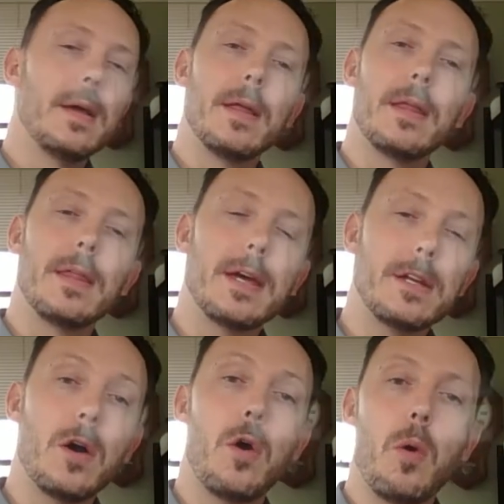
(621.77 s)
uh,
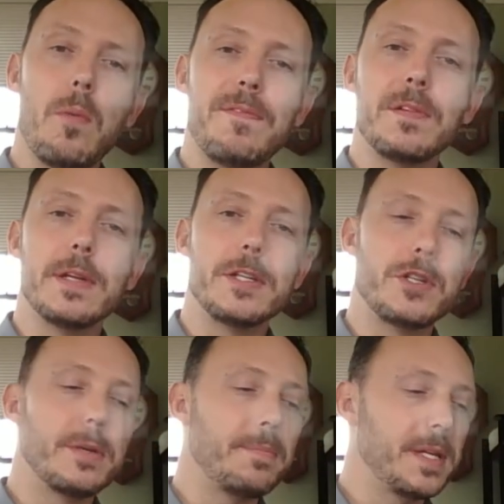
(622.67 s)
that hopefully
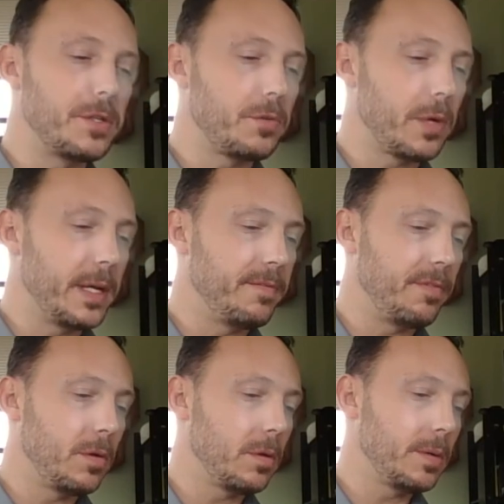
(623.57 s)
should be
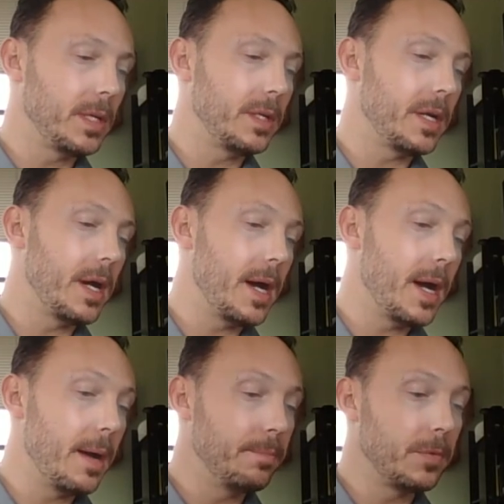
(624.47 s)
straightforward.
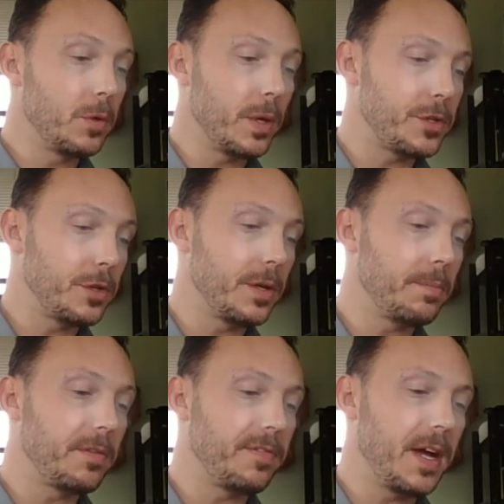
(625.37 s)
Um, question
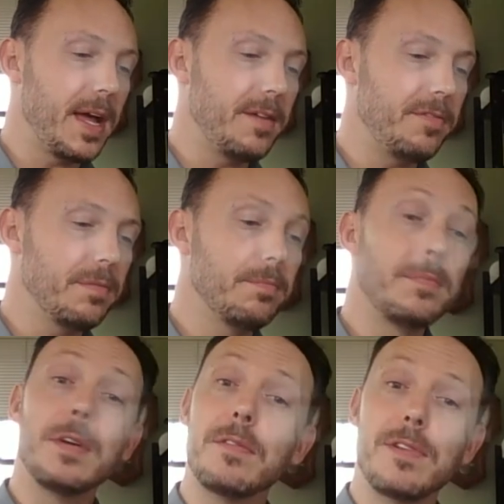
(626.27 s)
number five,
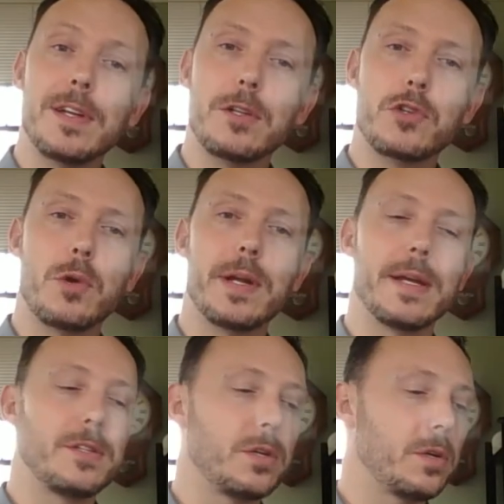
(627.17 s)
your final short
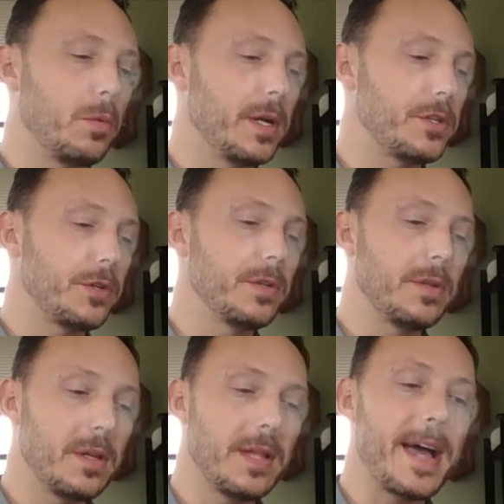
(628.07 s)
answer
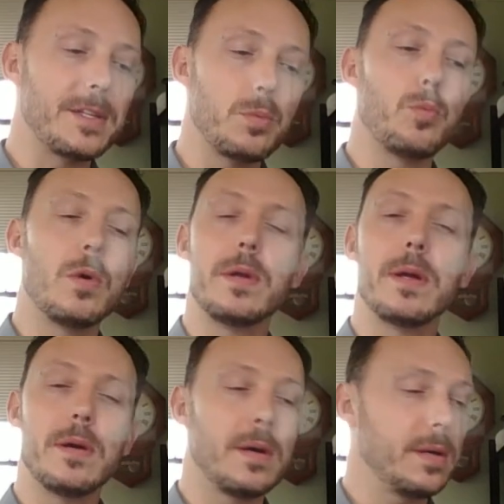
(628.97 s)
question, the last one
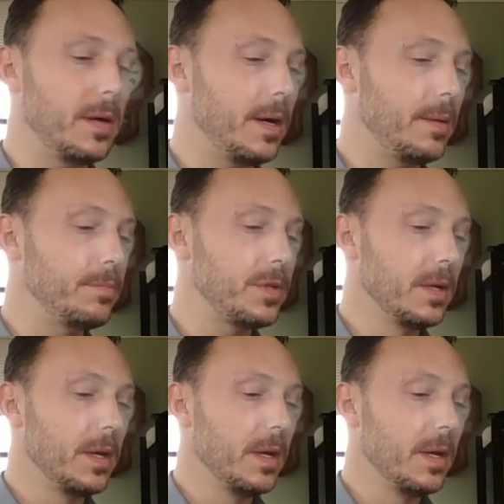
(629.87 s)
on Hobbes.